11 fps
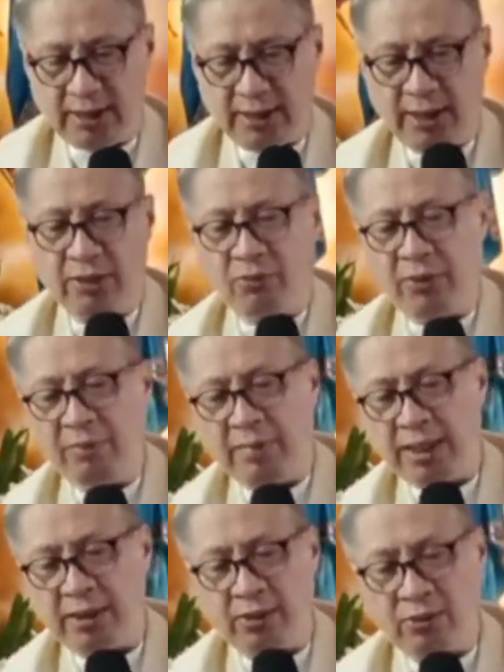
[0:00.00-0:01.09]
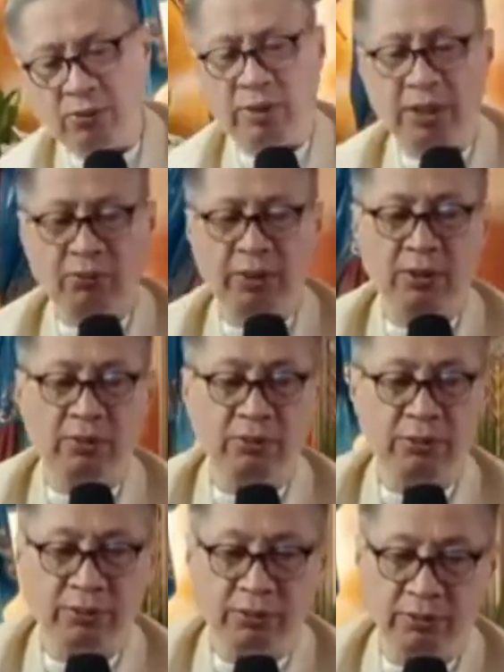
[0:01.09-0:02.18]
that we might do what we ought
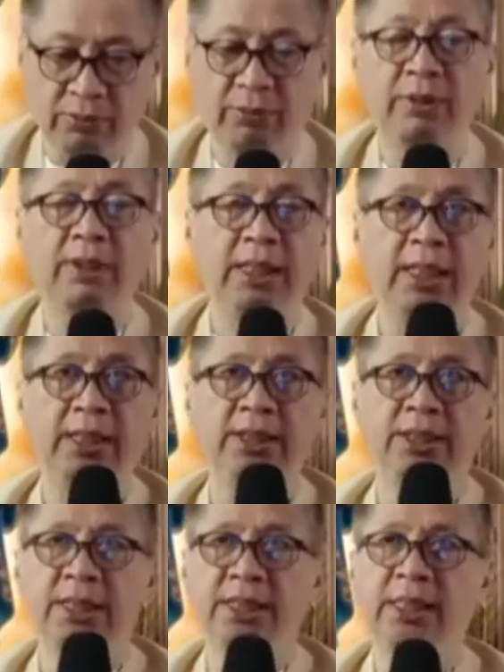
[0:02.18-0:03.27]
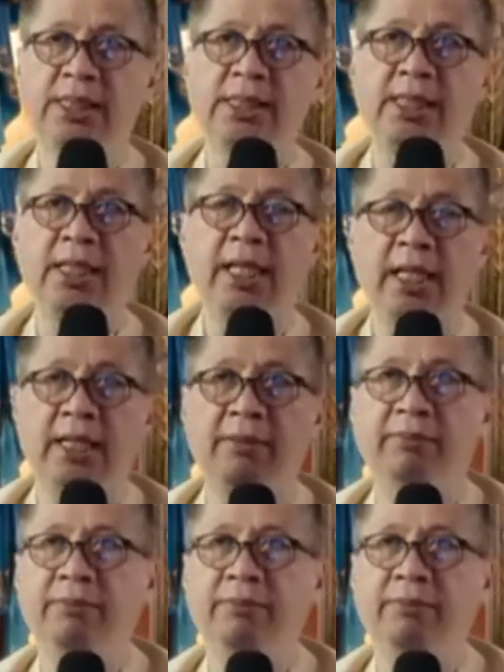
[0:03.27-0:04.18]
to do. In Jesus' name.